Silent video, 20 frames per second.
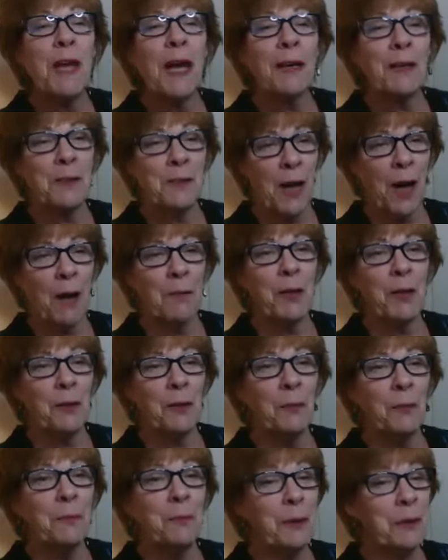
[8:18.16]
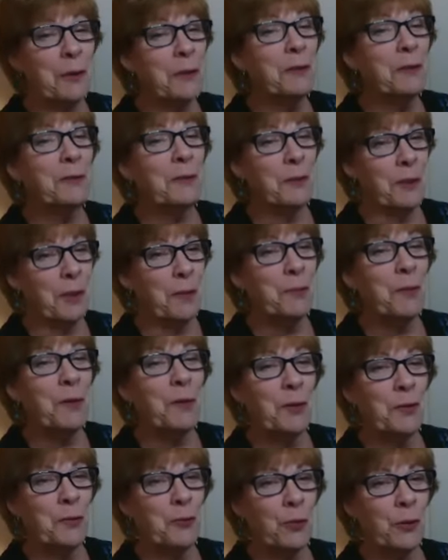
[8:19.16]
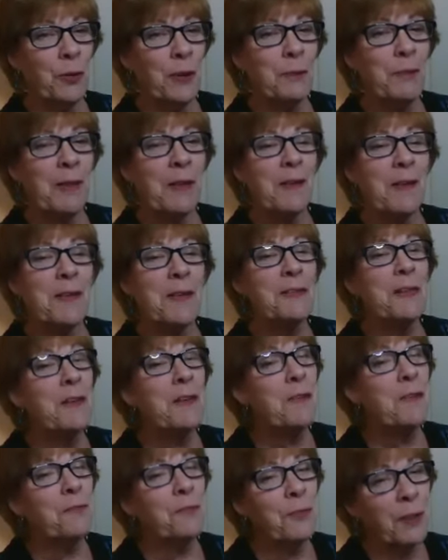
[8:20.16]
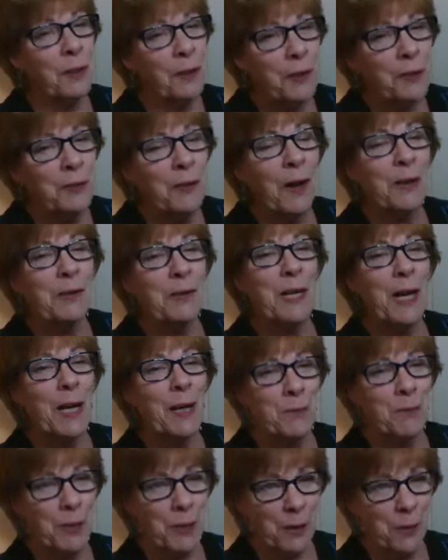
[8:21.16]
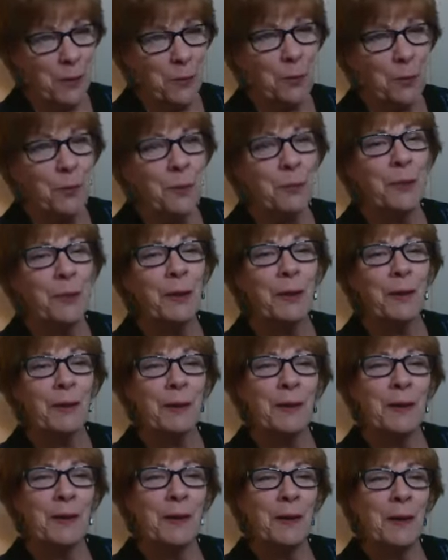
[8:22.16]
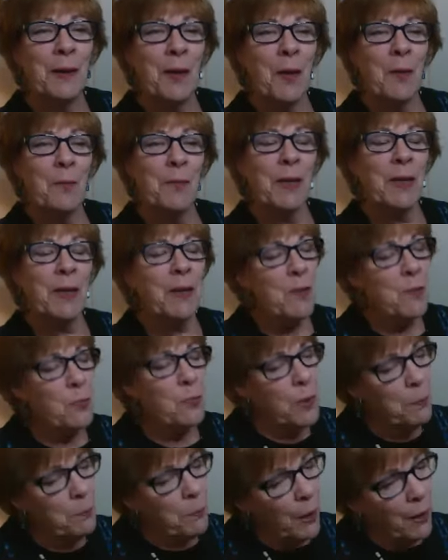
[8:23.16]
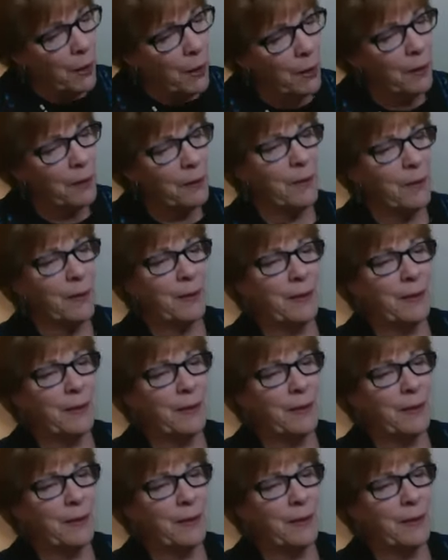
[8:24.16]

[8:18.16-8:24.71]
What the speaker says: economical book club you can join because it takes a very long time to get through a book because we park on